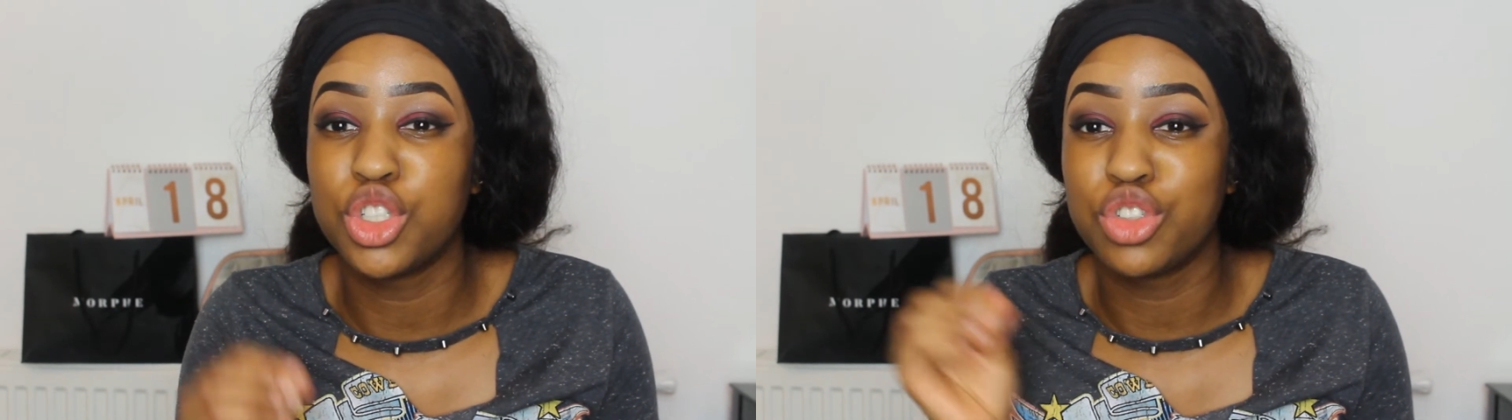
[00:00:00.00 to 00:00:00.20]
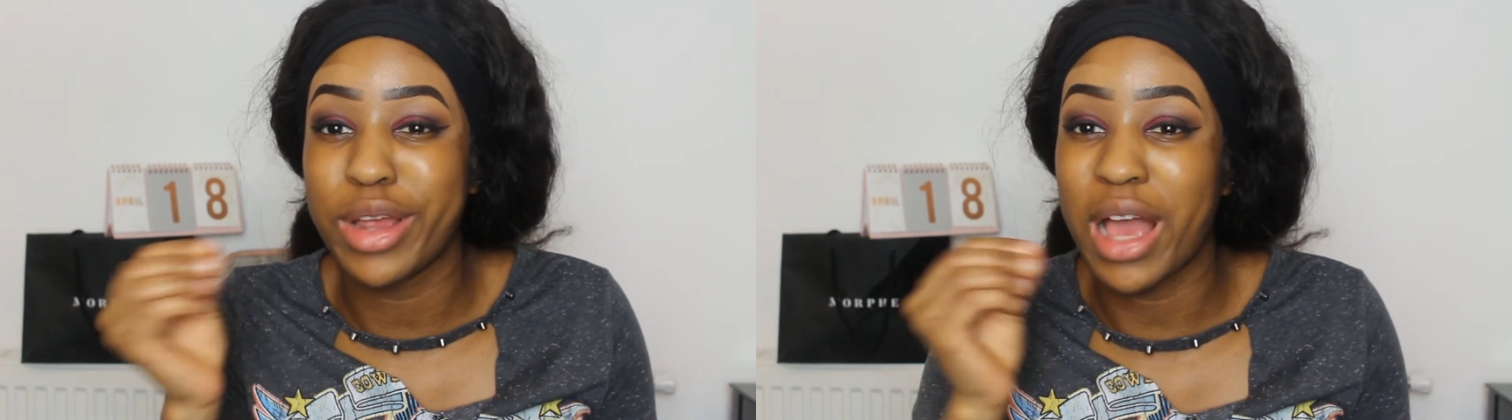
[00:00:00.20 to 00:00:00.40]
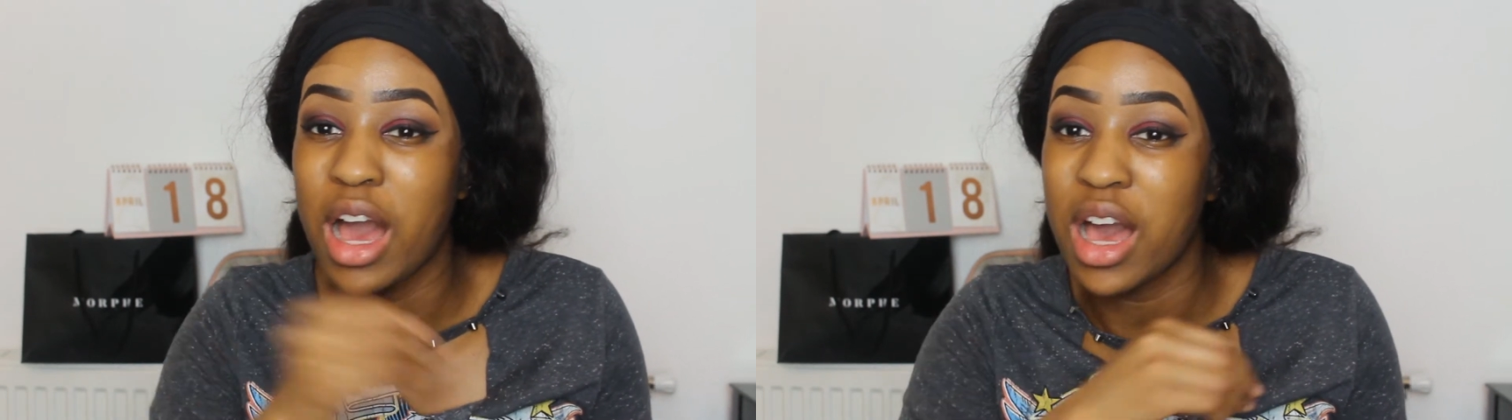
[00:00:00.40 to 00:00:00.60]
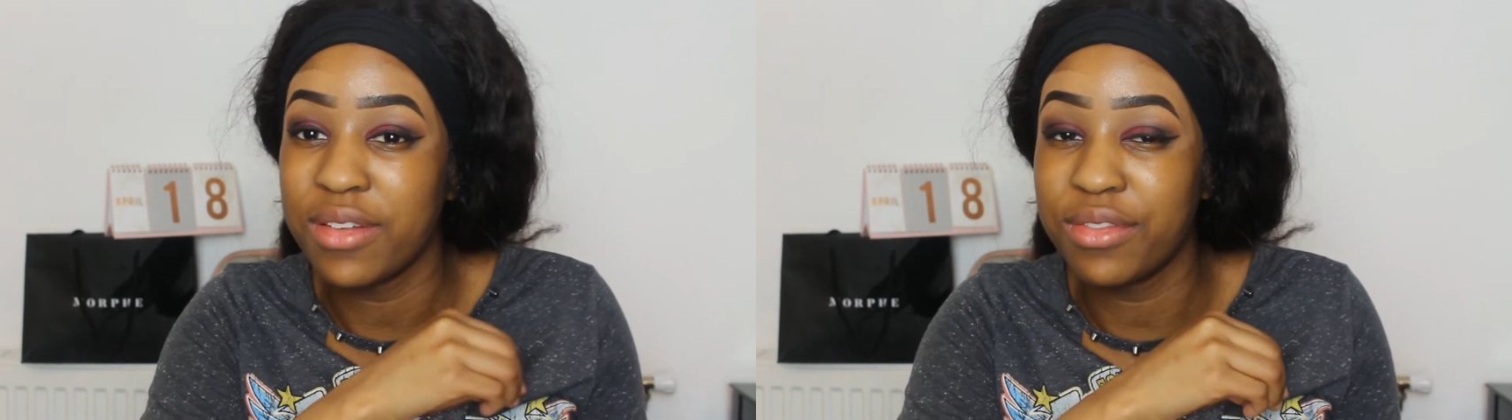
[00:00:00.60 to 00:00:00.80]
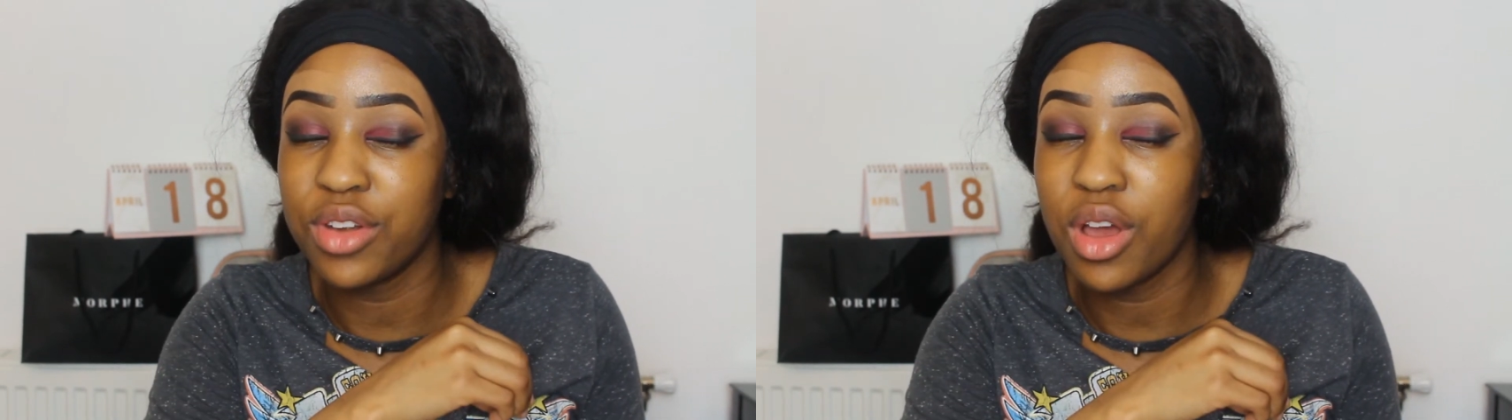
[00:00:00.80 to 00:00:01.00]
straight
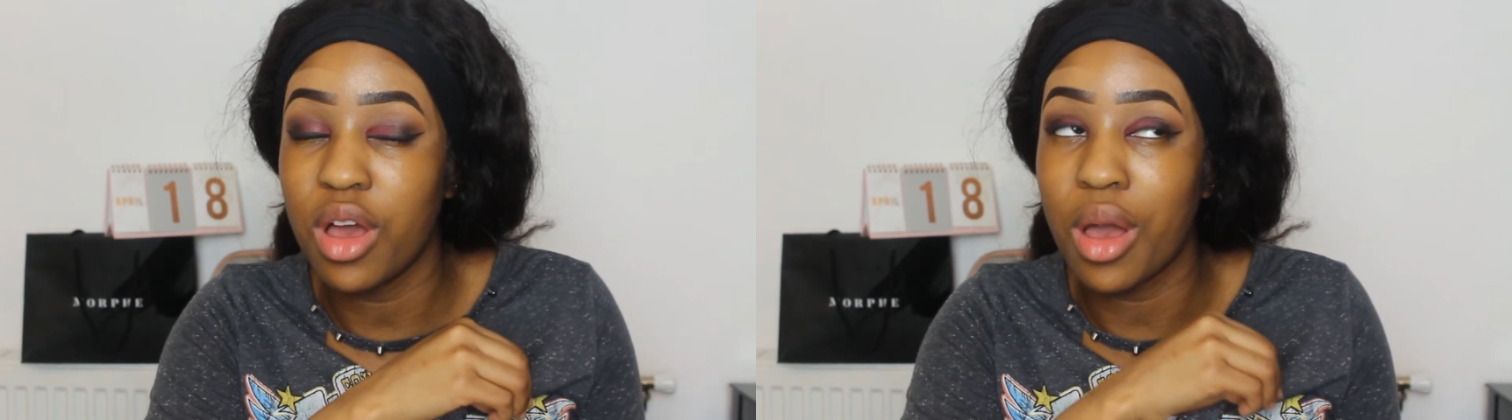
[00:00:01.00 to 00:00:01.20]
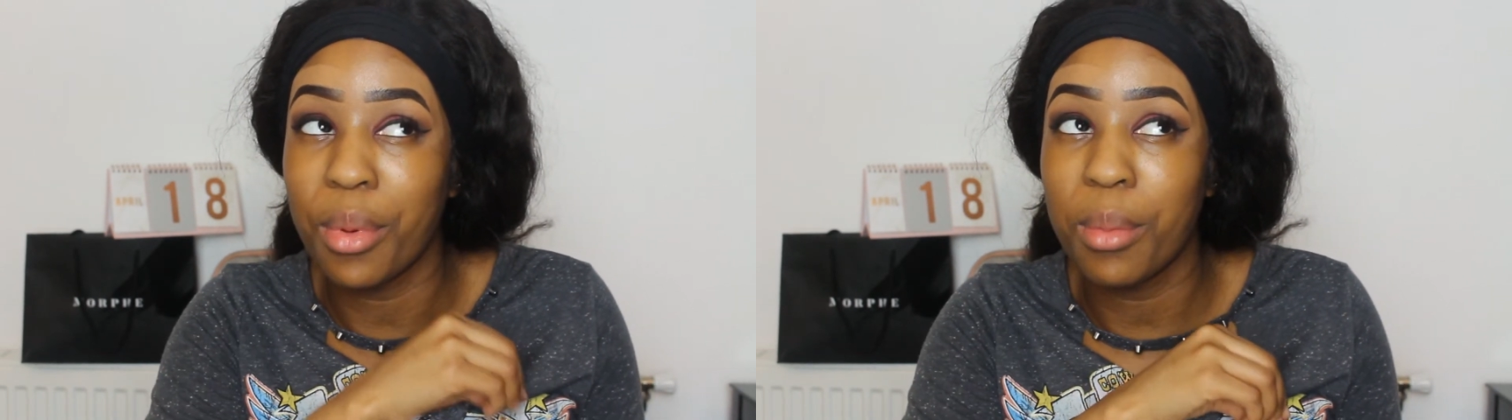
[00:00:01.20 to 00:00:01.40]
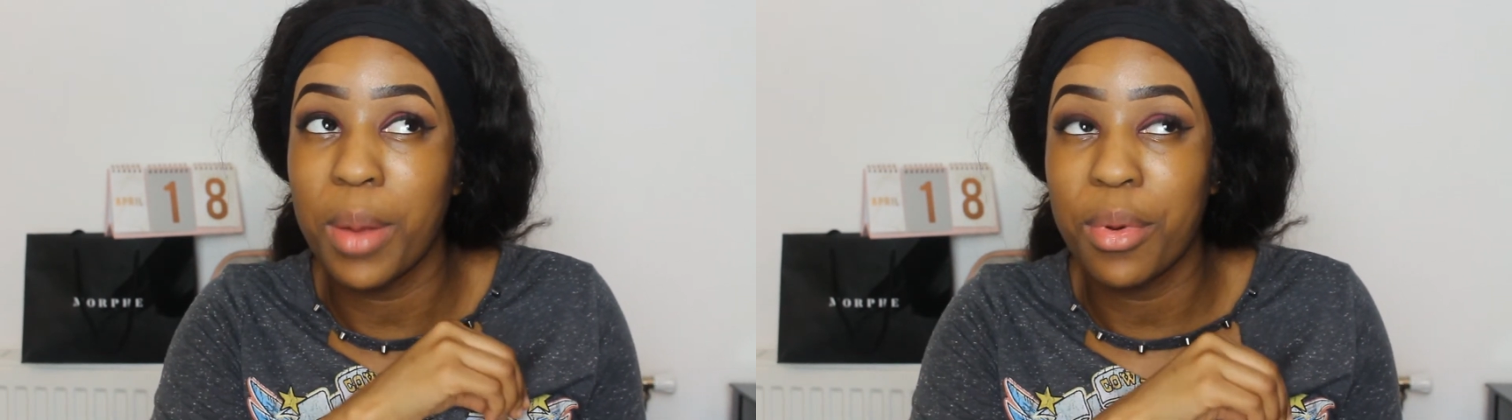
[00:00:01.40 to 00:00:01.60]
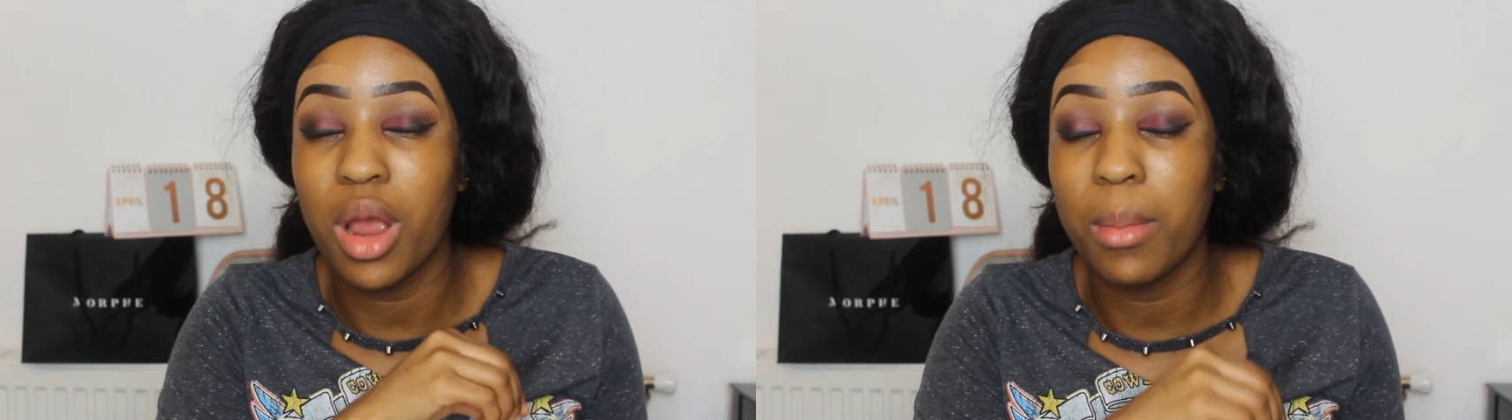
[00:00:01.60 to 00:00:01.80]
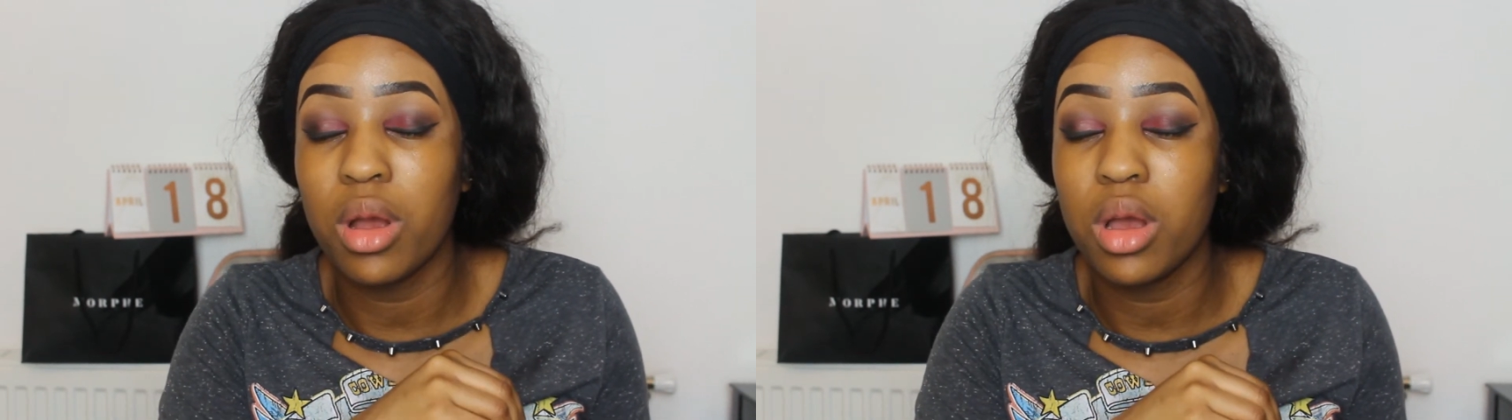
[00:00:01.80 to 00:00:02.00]
after I put my
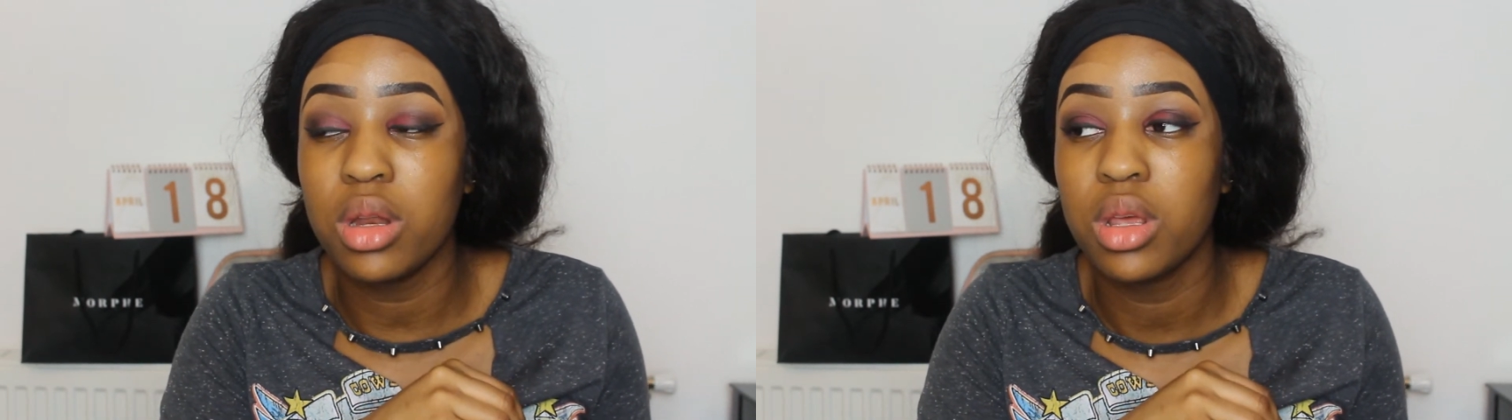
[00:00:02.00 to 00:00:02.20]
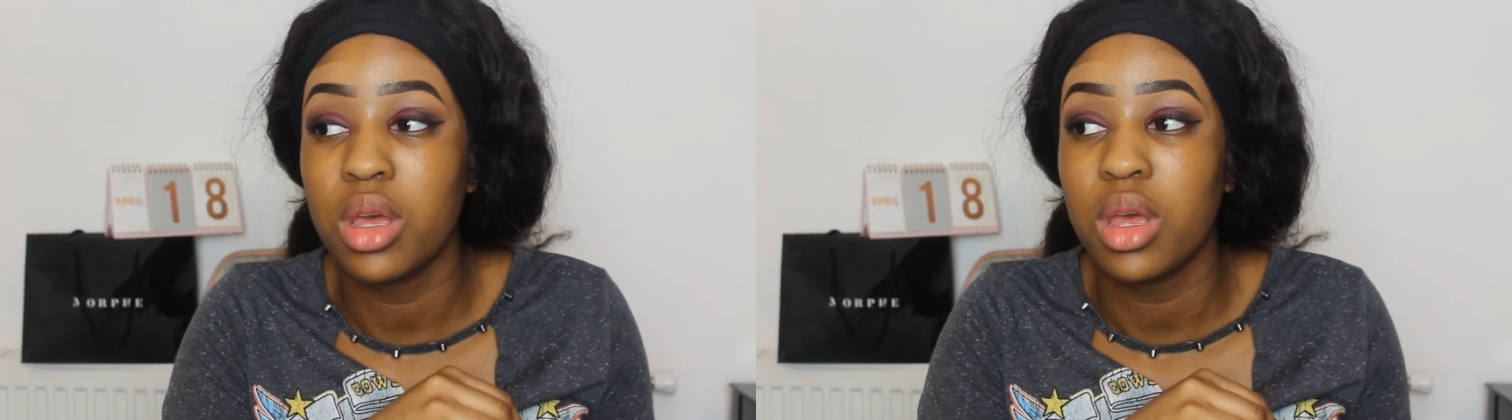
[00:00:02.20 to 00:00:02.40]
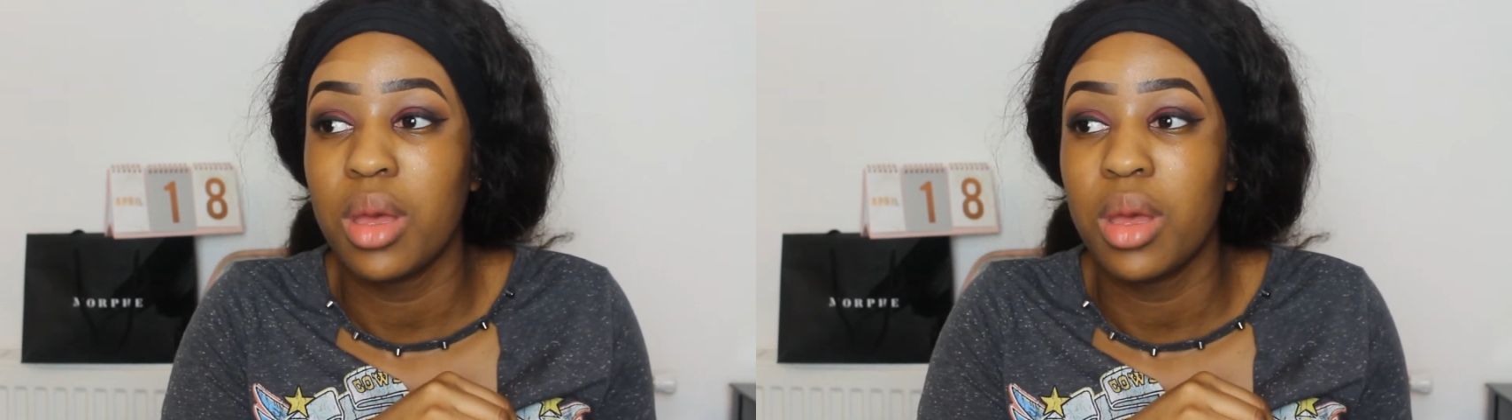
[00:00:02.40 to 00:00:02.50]
primer on,